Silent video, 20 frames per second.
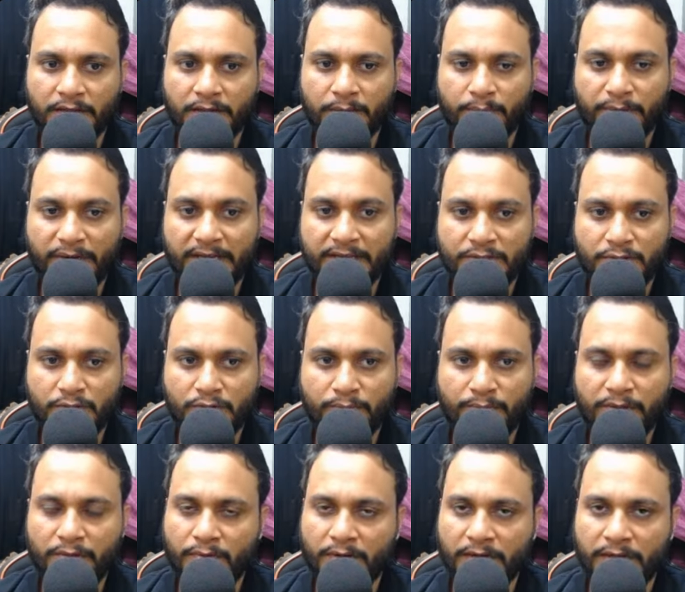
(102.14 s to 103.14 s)
price to
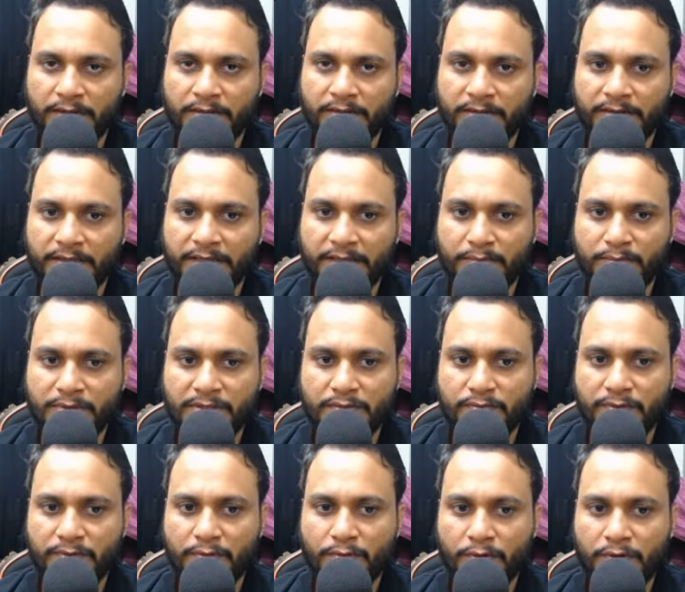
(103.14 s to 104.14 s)
be 1. That means
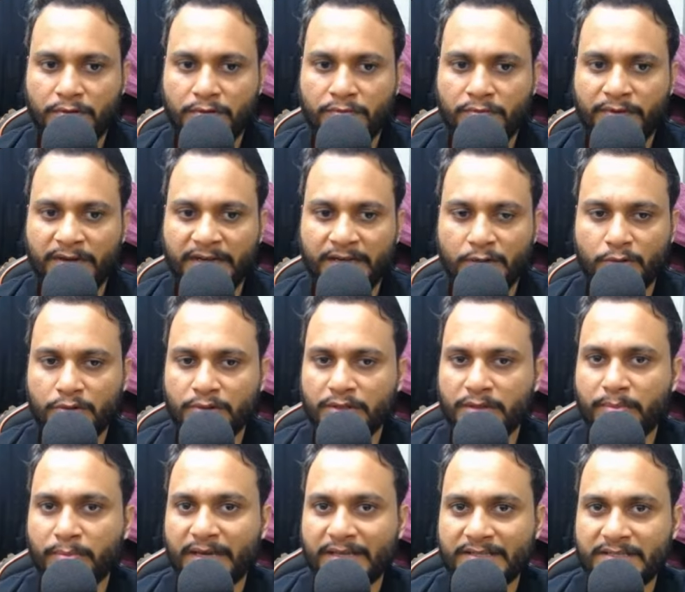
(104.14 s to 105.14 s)
we want to find out the
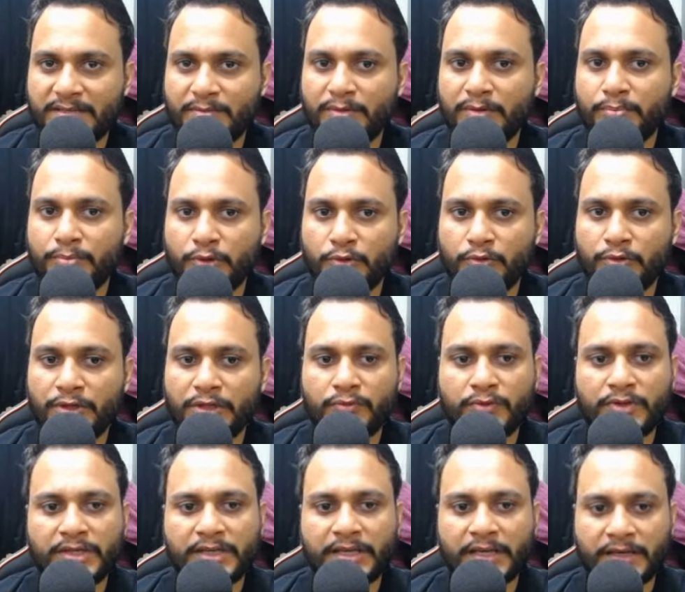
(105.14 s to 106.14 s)
maximum beauty
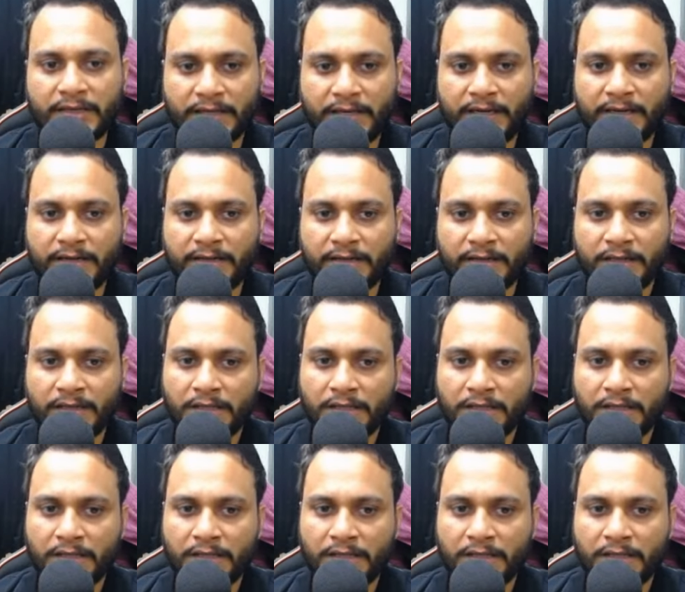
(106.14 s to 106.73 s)
we can get